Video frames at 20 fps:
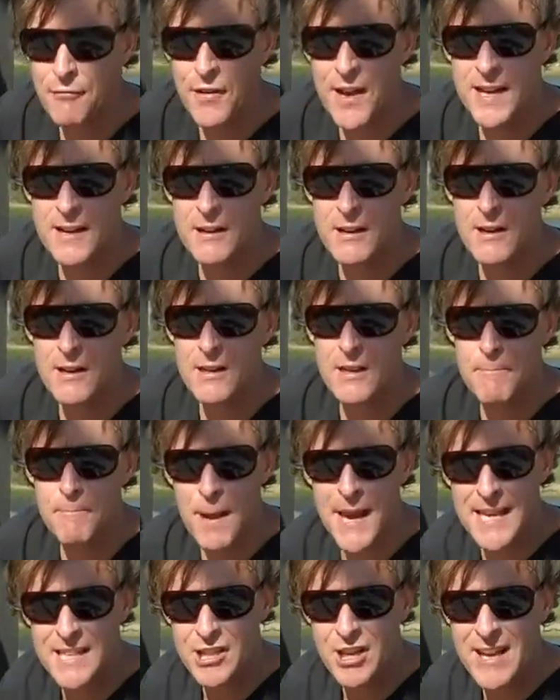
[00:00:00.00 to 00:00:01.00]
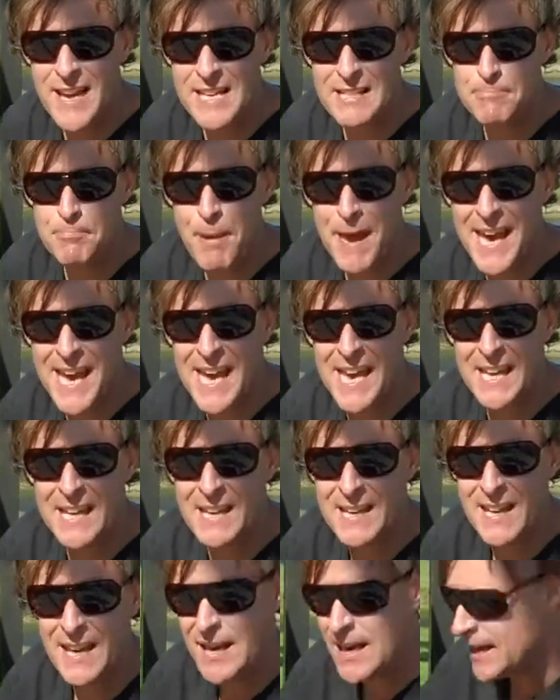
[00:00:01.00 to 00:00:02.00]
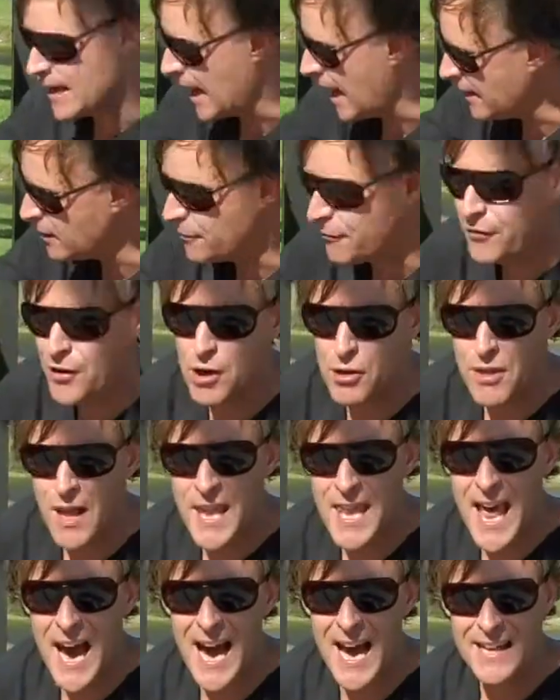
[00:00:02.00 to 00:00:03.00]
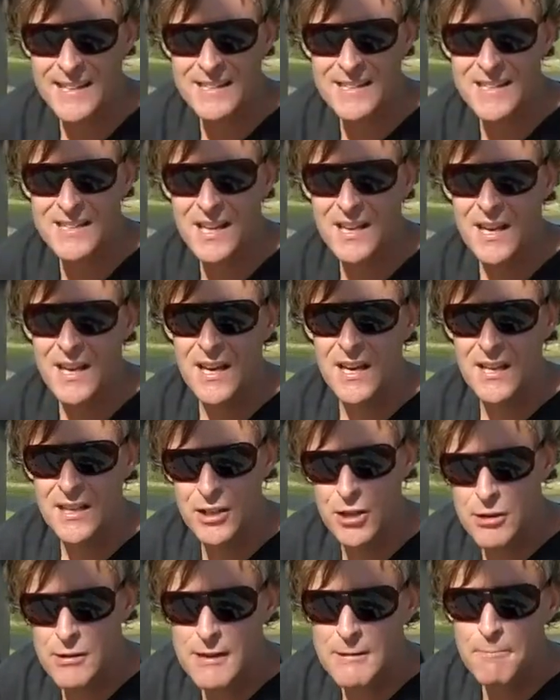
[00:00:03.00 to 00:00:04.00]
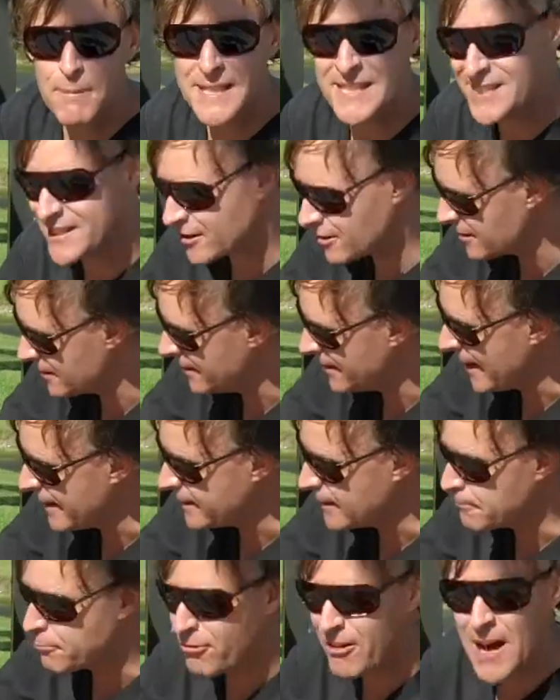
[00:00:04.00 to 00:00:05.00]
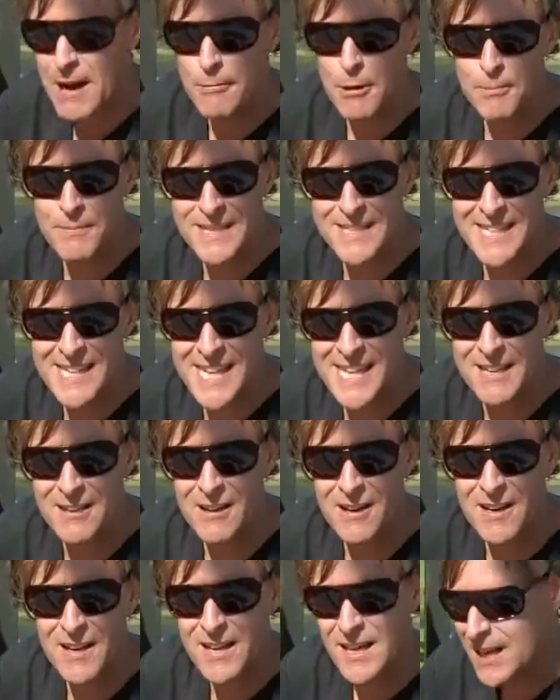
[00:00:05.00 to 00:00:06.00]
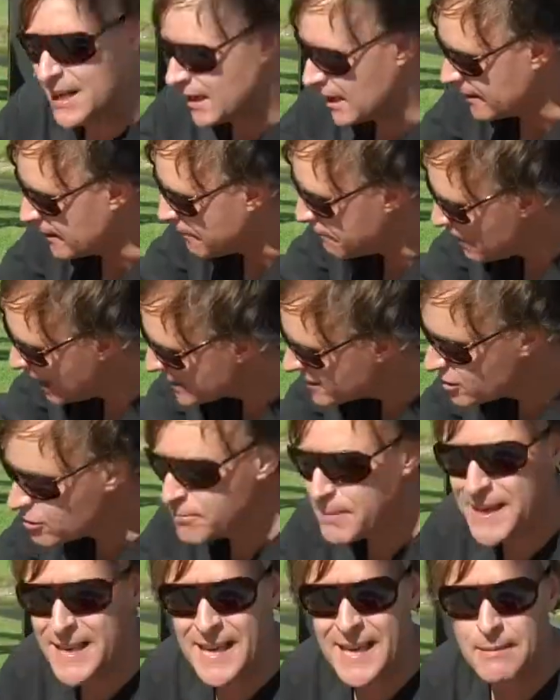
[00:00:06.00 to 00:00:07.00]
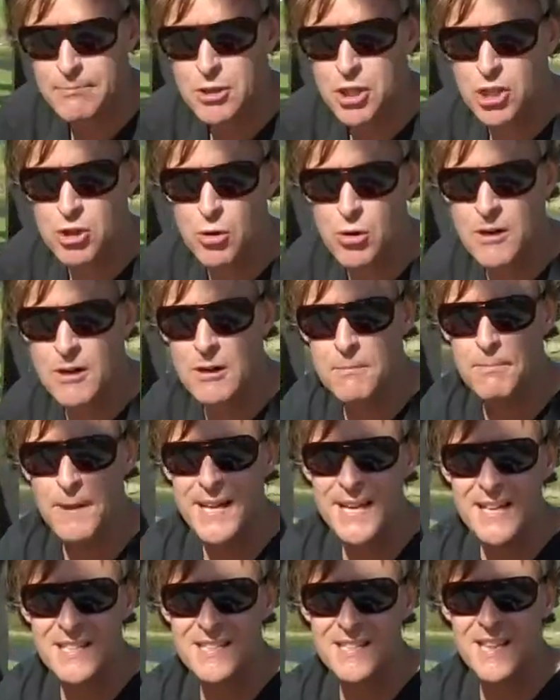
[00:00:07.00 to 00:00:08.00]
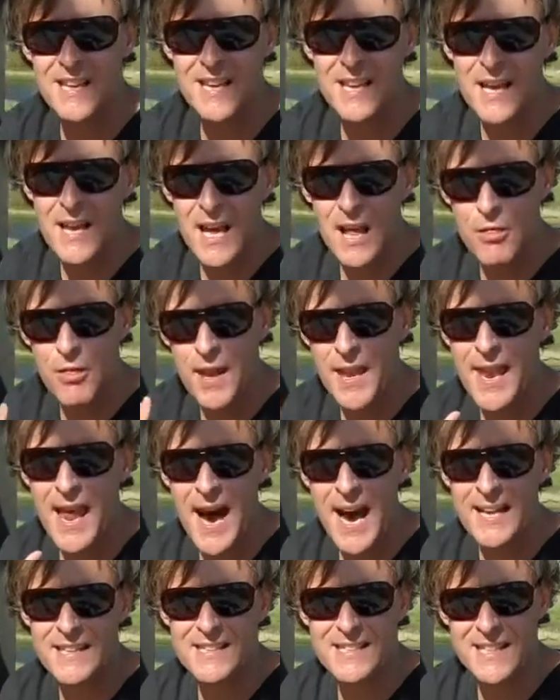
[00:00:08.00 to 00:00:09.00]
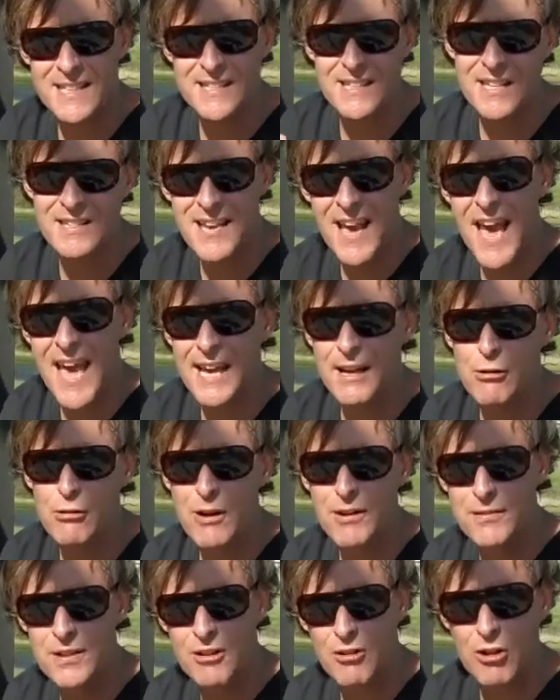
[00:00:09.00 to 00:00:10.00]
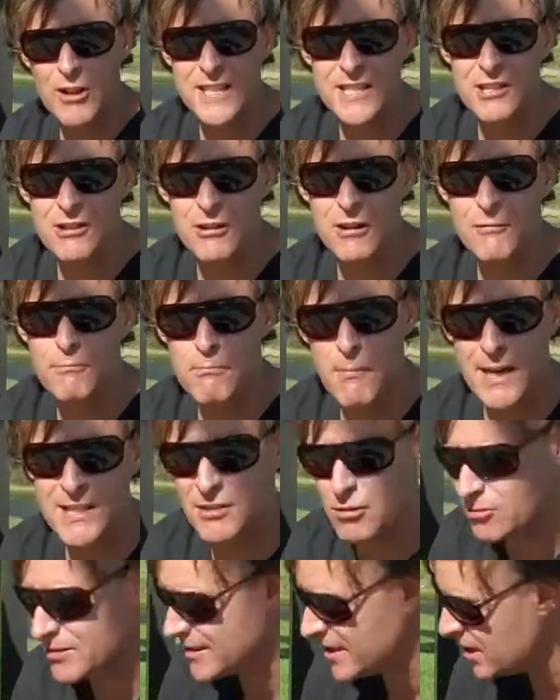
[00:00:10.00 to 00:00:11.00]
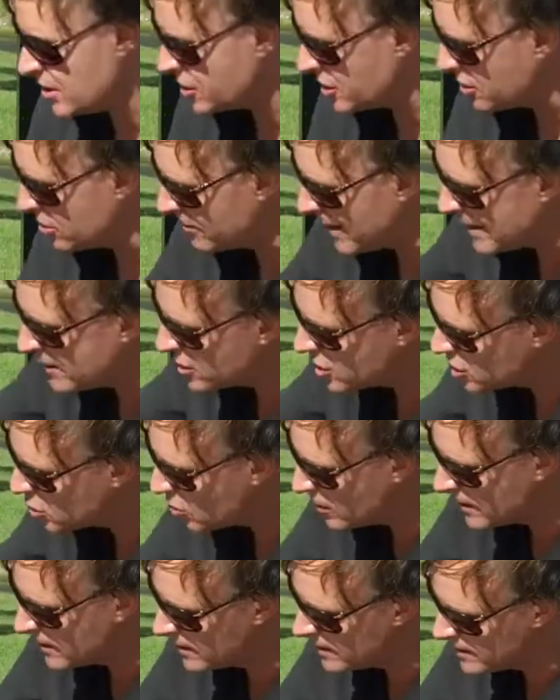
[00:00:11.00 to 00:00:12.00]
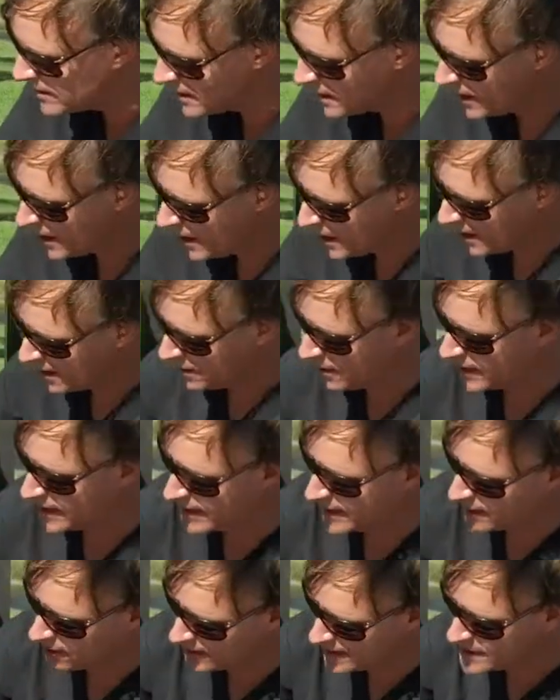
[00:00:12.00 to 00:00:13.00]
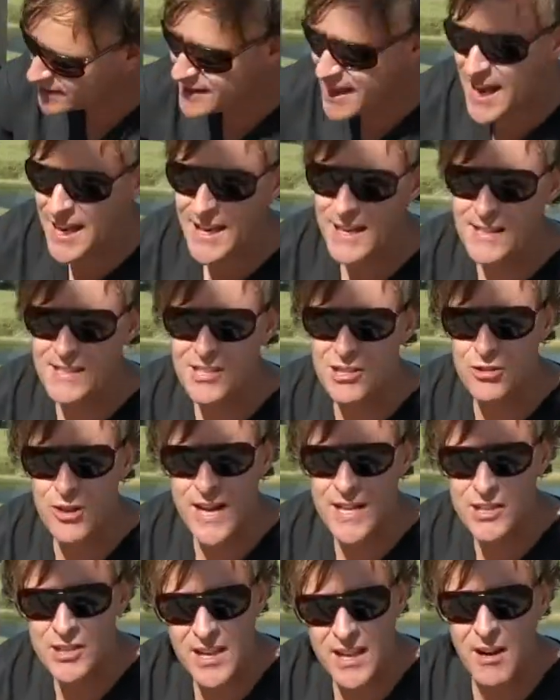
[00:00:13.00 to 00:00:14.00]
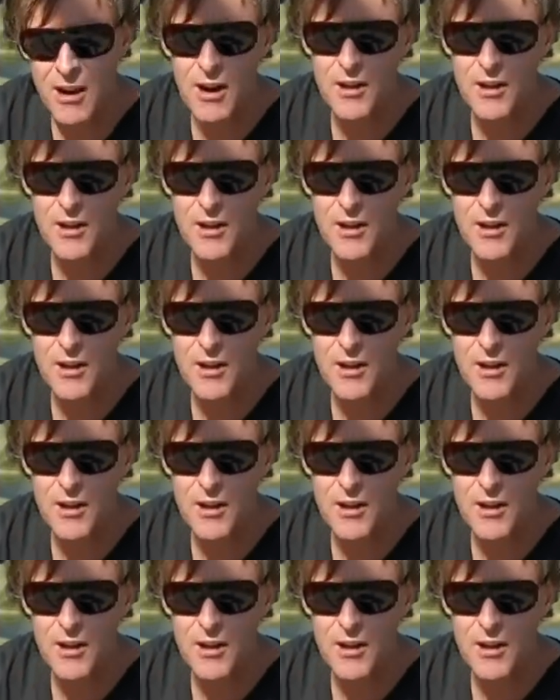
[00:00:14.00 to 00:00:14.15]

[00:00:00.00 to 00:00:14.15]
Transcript: the finger, the patient has pain and you feel the knots. You can be certain that the problem is here. The muscle became shorter because the knots is a tangle and cluster of muscle tissue that shortens. The Achilles tendon stretched